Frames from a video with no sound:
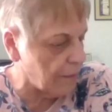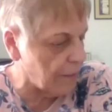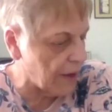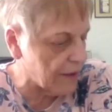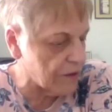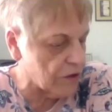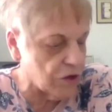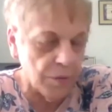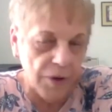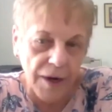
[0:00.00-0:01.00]
by the
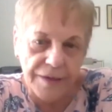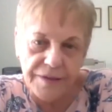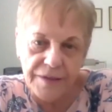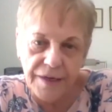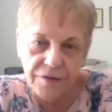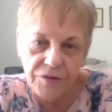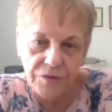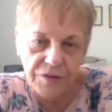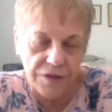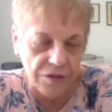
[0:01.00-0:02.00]
Huber Heights Council
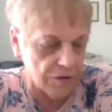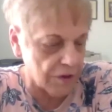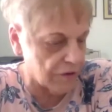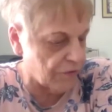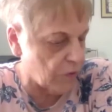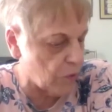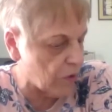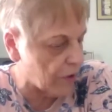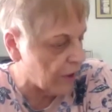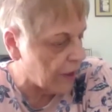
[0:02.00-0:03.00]
District
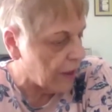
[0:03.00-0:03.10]
4